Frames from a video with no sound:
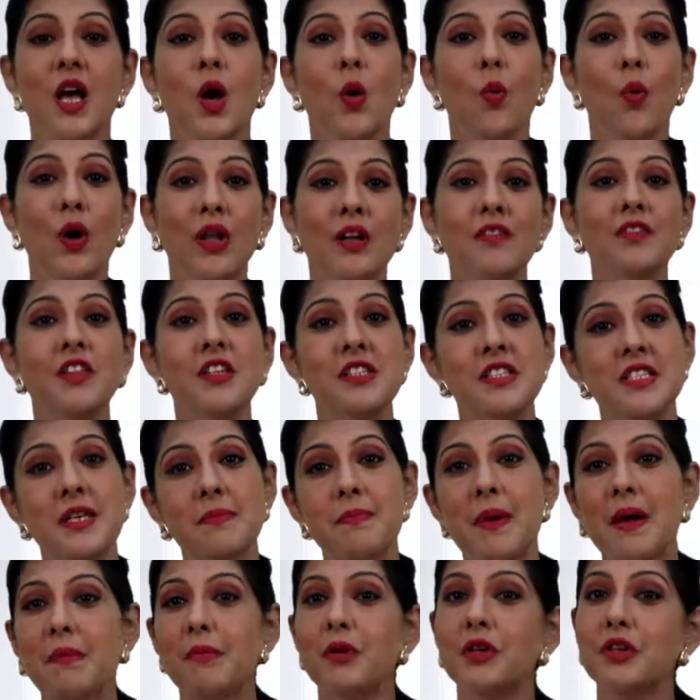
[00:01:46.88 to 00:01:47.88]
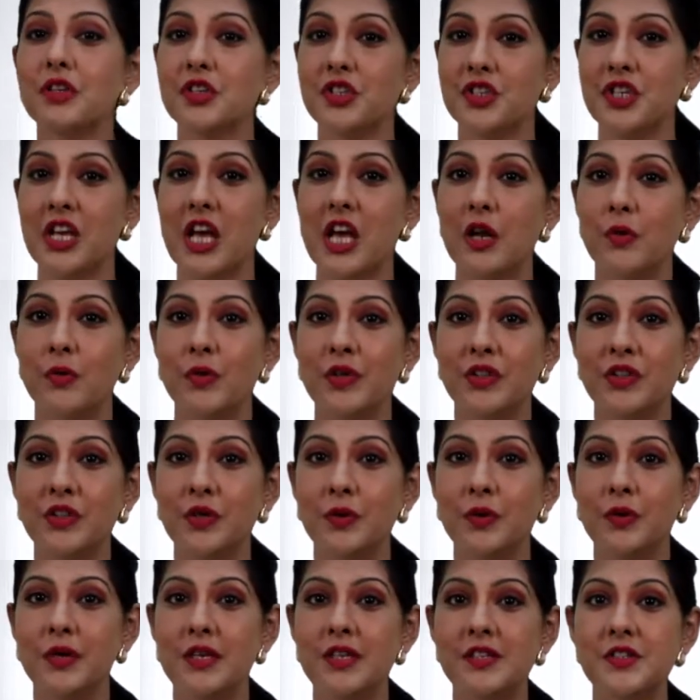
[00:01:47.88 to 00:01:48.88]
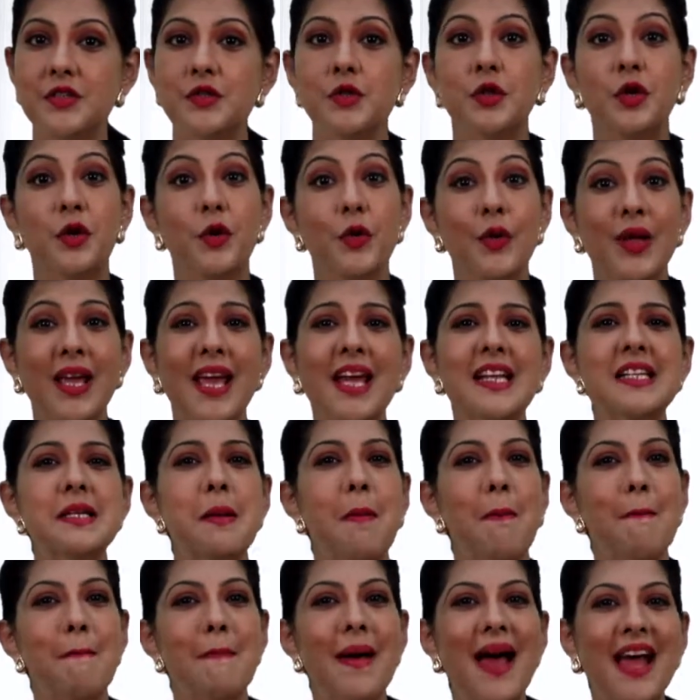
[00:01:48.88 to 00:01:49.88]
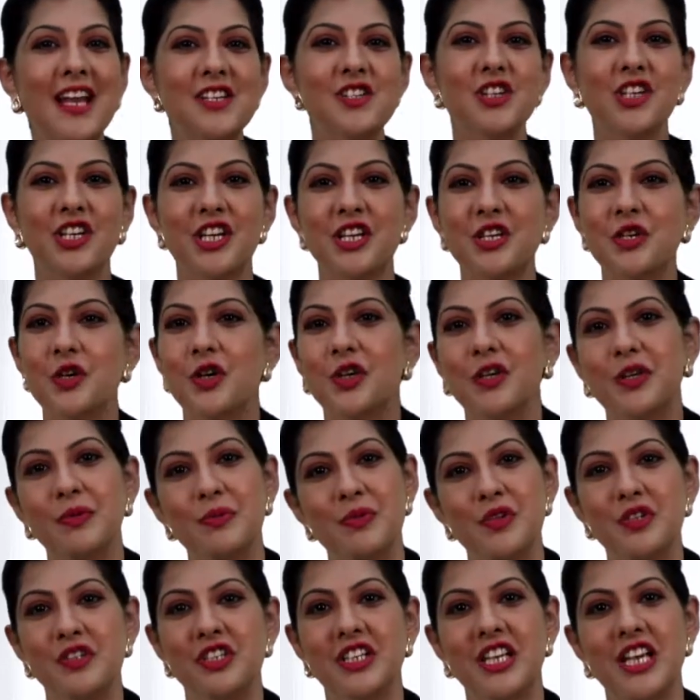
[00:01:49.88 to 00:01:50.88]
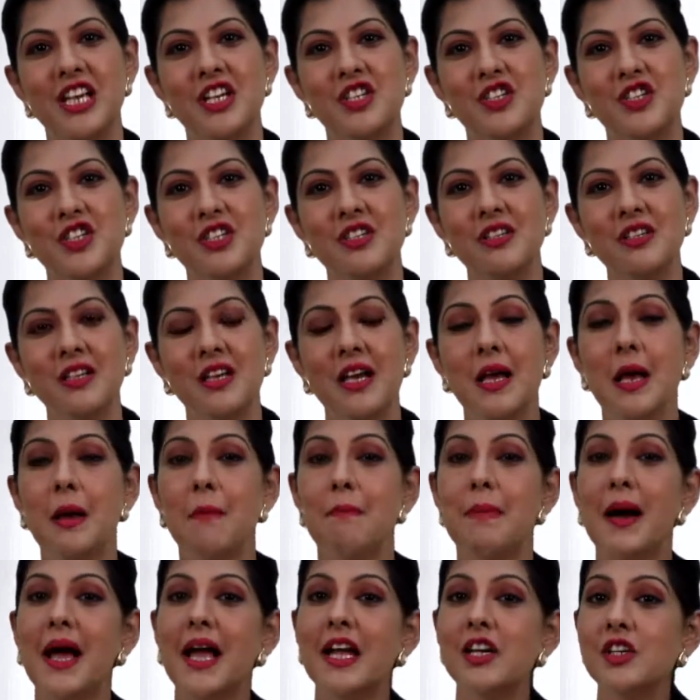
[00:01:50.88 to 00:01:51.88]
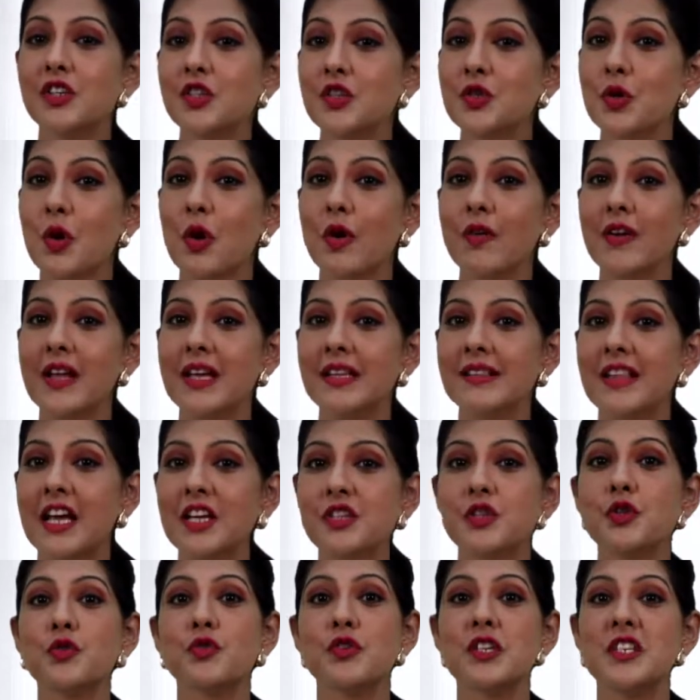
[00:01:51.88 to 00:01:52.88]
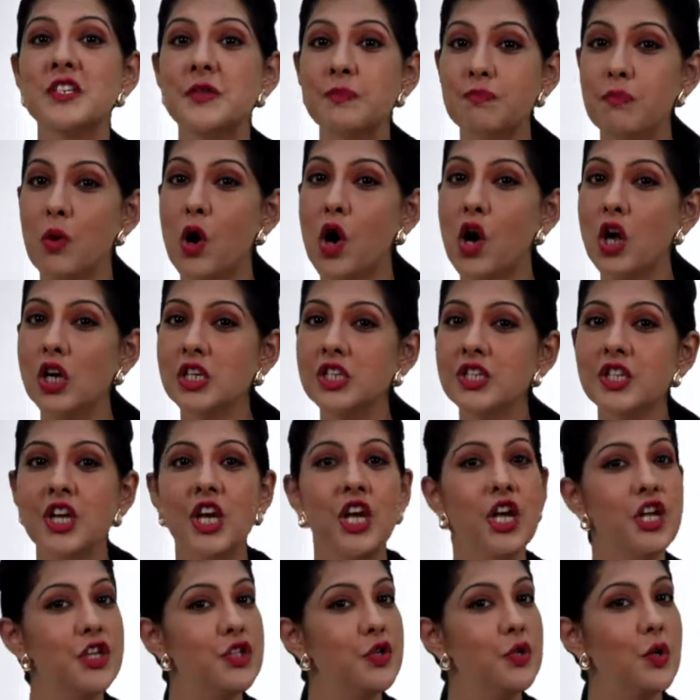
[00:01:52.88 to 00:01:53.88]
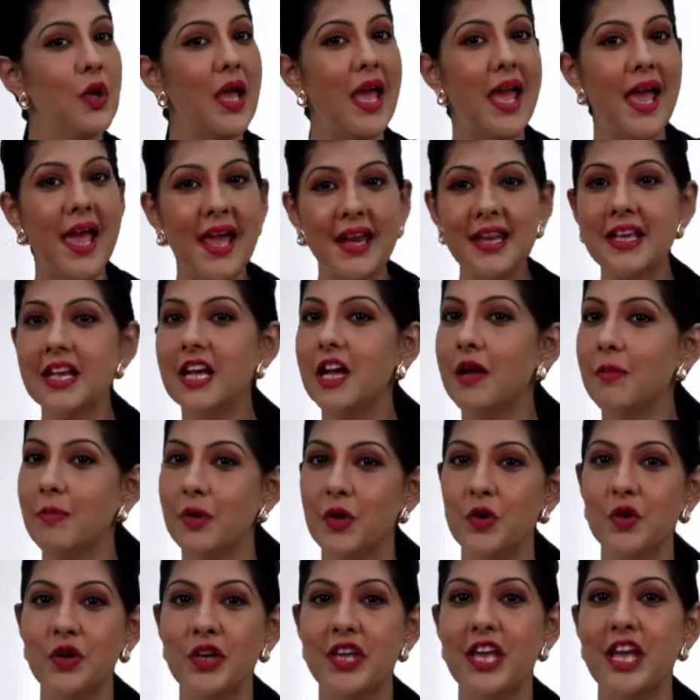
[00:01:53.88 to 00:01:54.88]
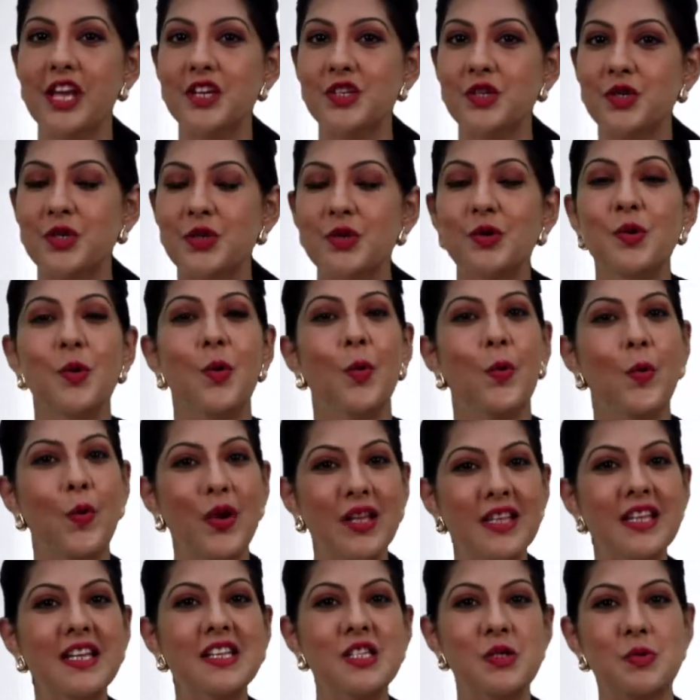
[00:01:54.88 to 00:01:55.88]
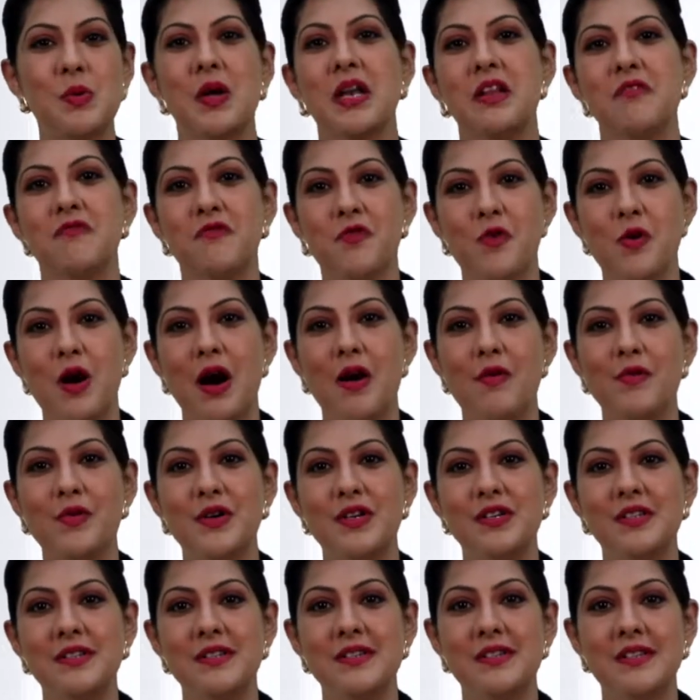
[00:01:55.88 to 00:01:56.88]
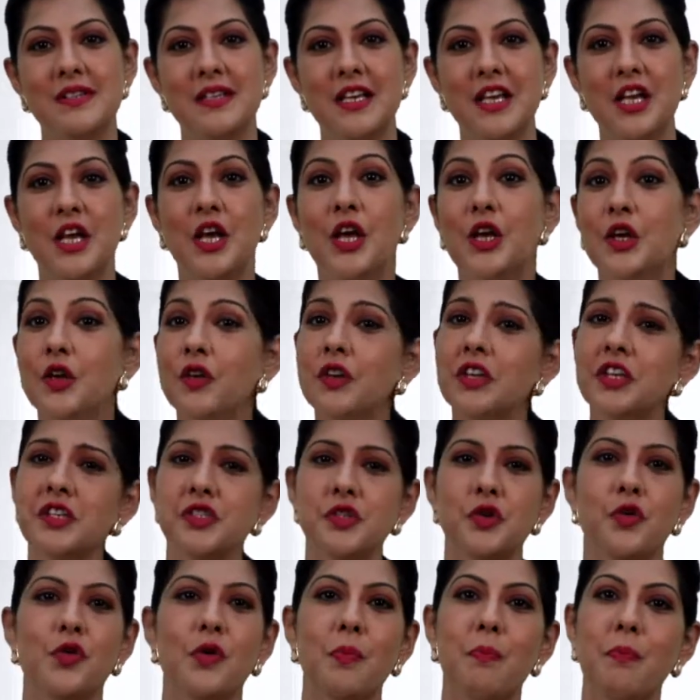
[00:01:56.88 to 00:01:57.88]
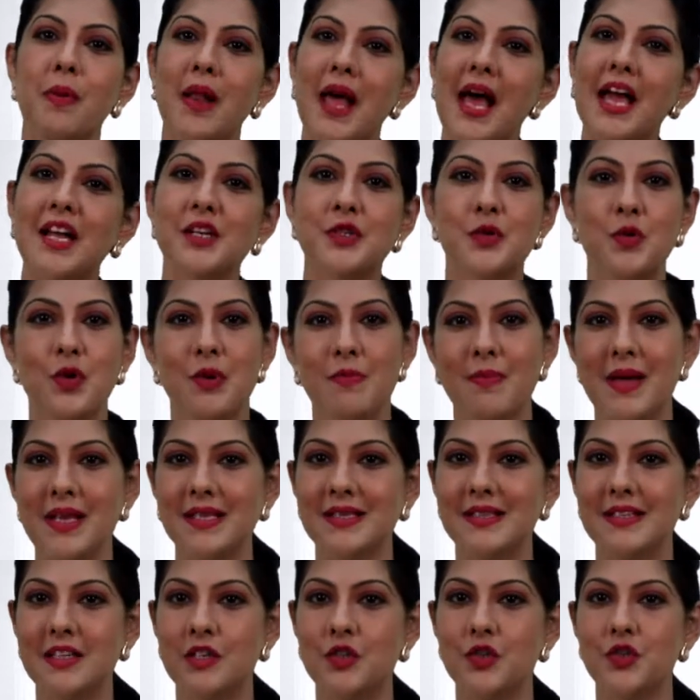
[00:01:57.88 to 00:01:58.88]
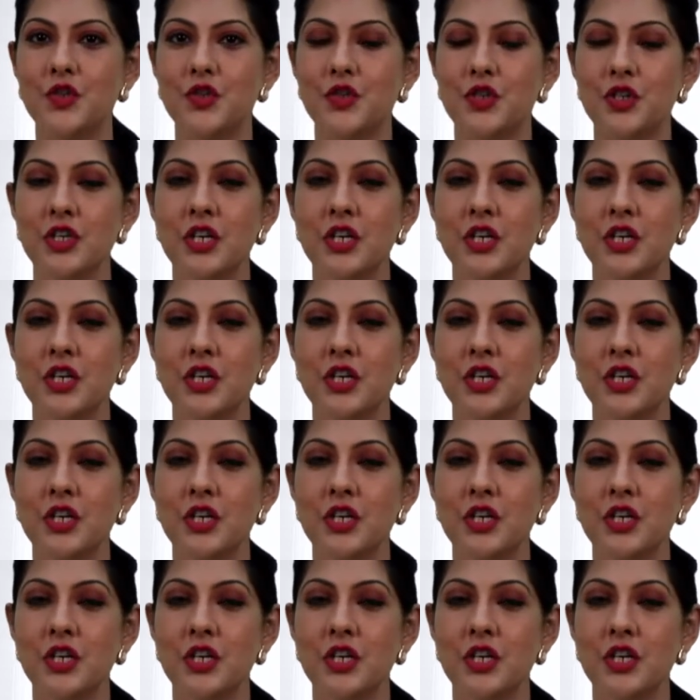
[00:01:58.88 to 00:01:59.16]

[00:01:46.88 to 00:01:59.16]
One of the tips I'm going to share with you is to create magic in your communication by ensuring that you respond to any communication within 24 hours. You need to reply to a message.